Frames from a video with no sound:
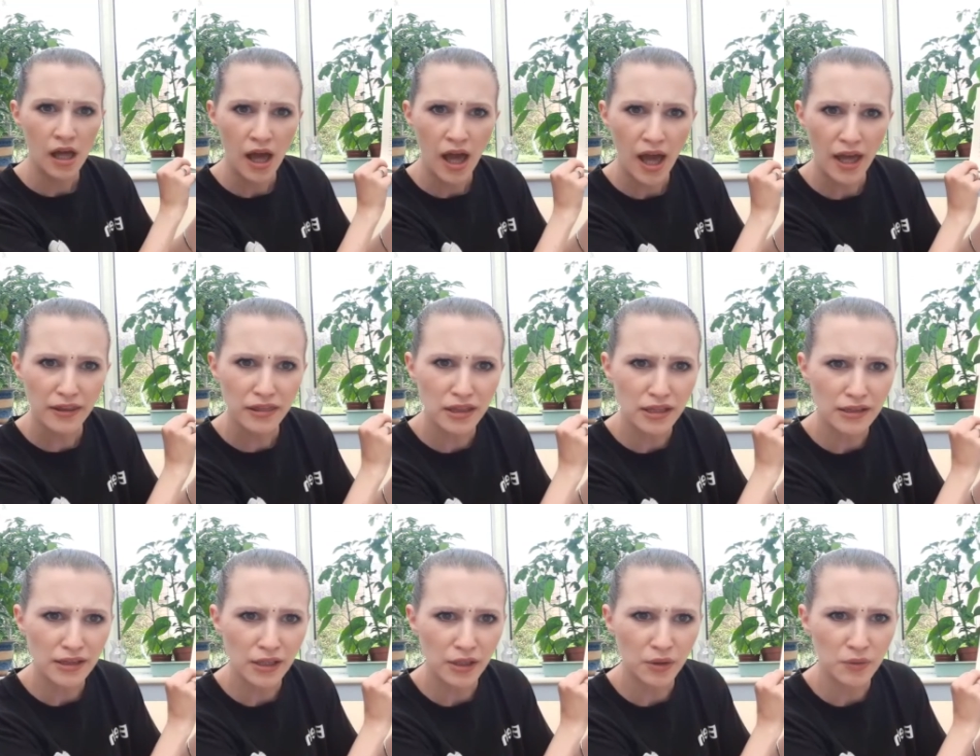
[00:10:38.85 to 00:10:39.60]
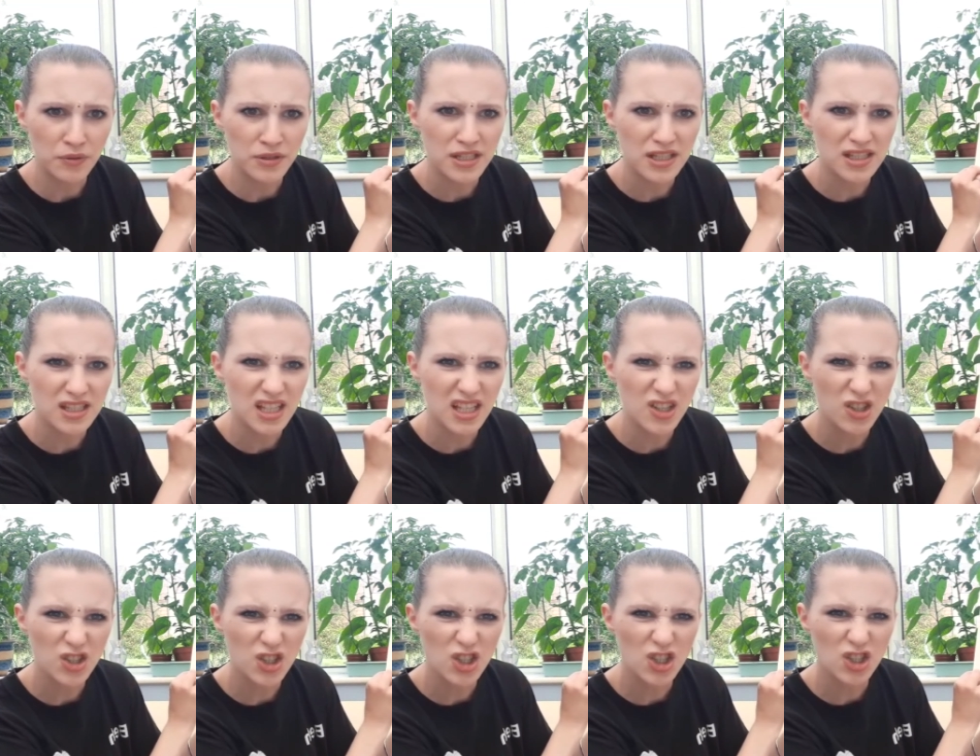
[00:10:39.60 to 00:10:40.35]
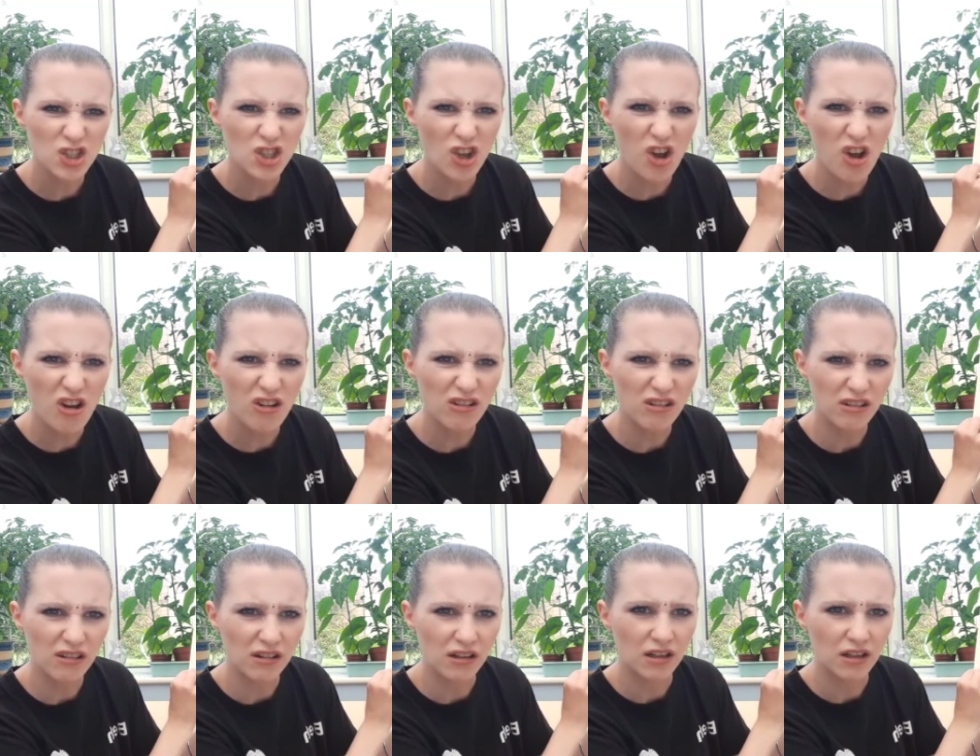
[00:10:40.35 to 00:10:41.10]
"I think they're going to sing us a song."